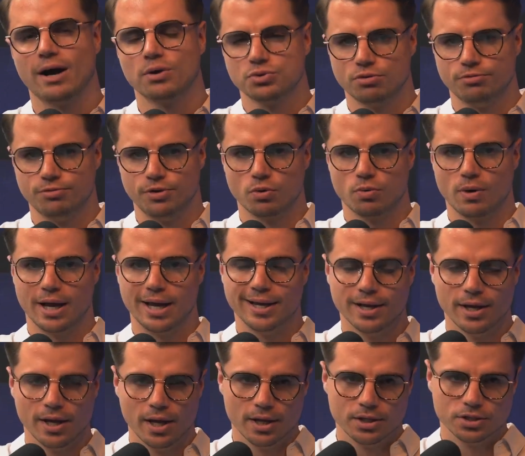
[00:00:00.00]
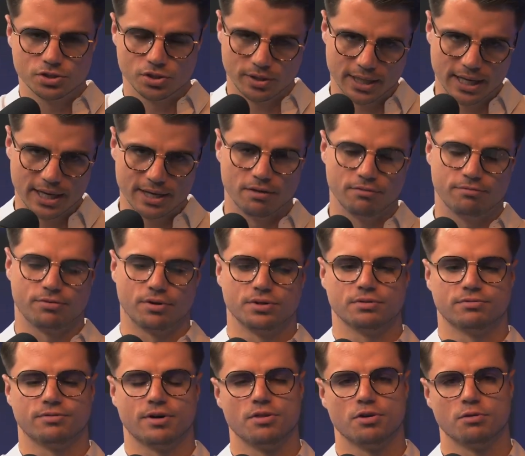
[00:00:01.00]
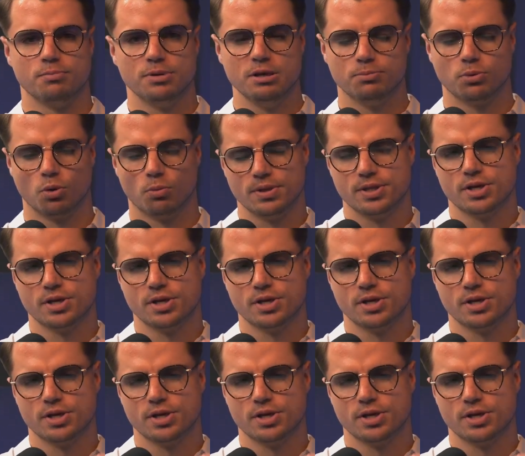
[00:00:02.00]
out of your way to get in front of other people.